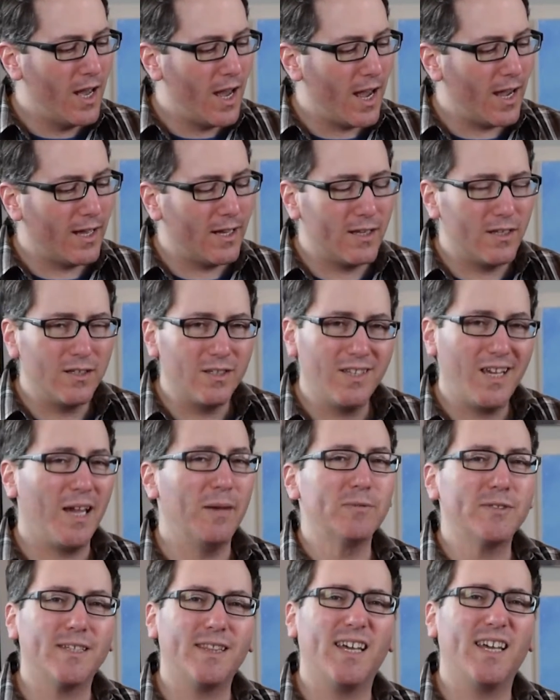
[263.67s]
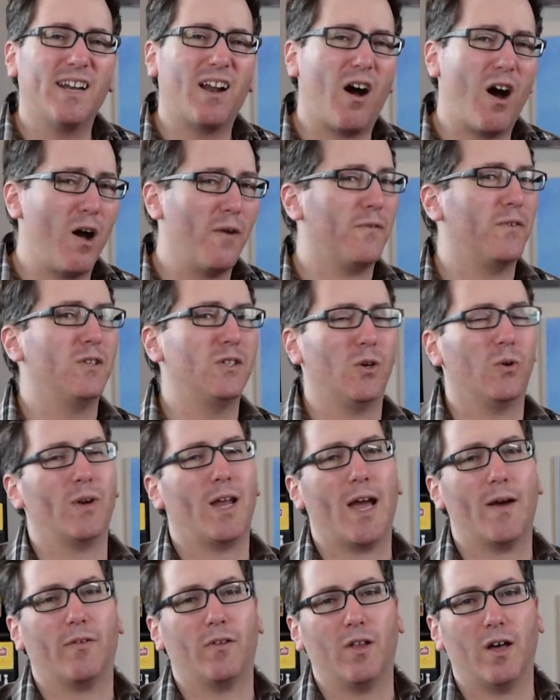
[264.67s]
And games like that often don't
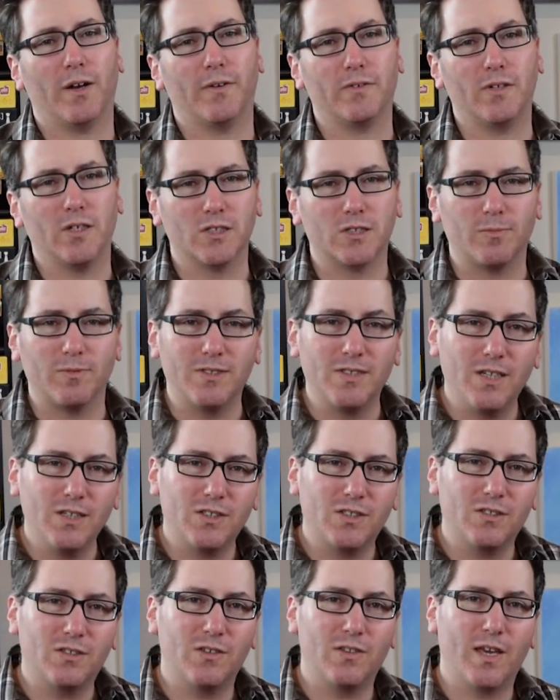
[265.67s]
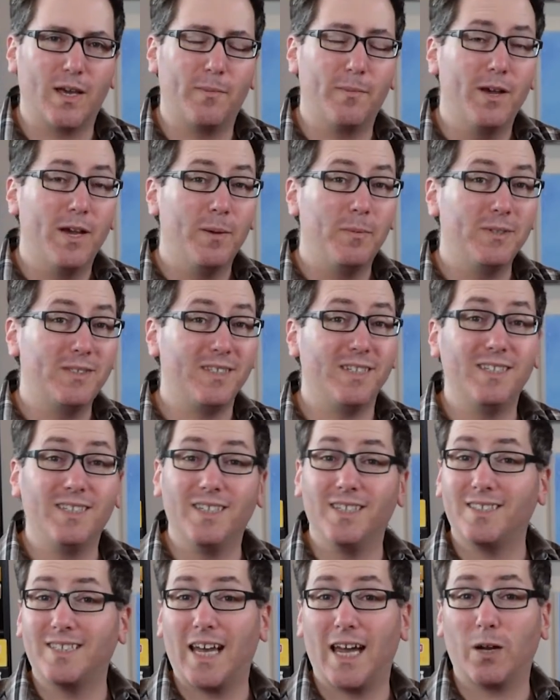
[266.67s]
have a lot of customization to them, but D&D
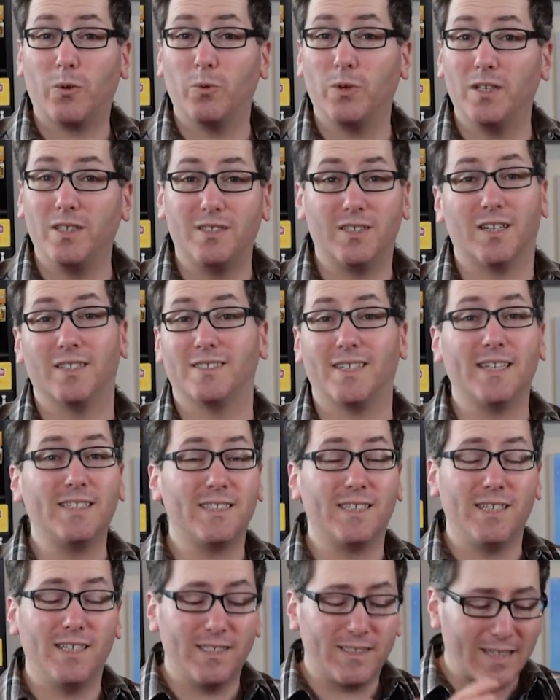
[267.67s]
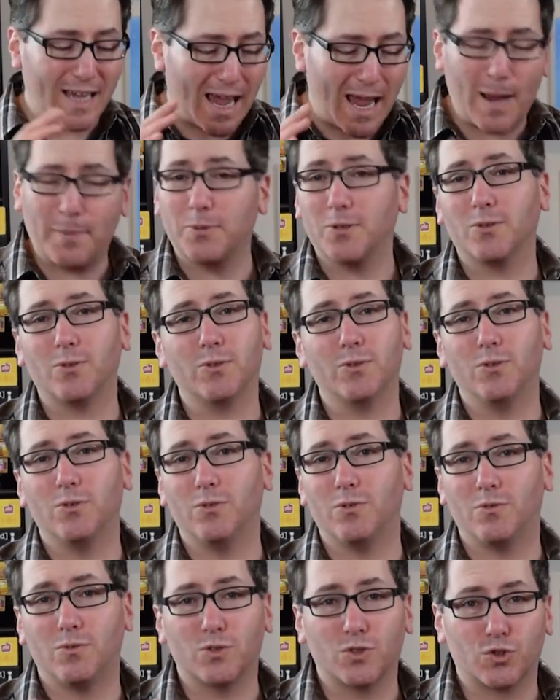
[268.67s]
Attack Wing does. That's its
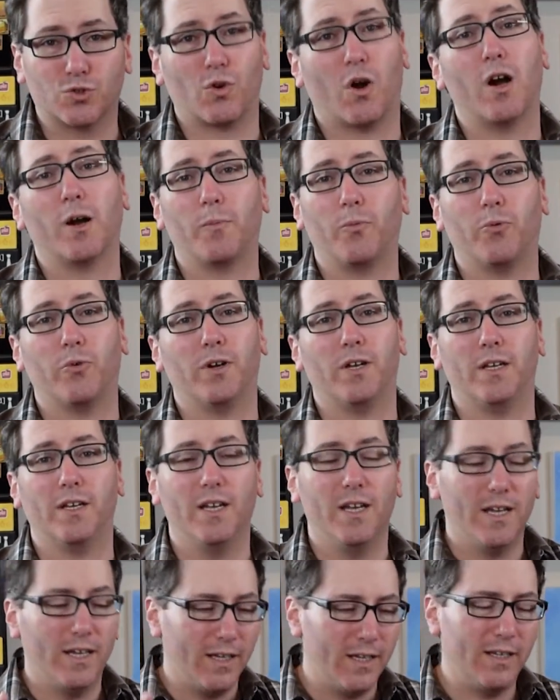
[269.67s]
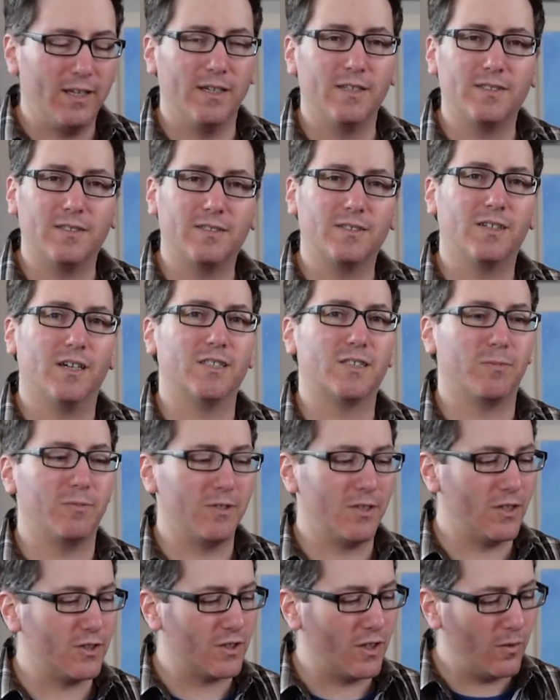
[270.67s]
absolute strong point, is its
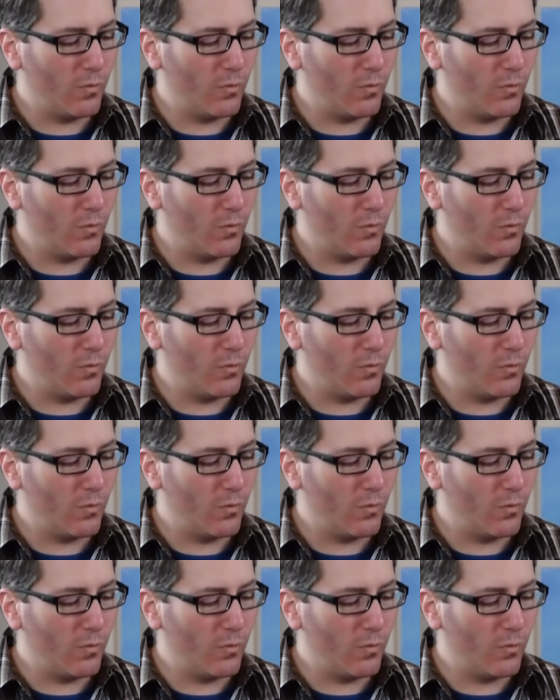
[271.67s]
customization.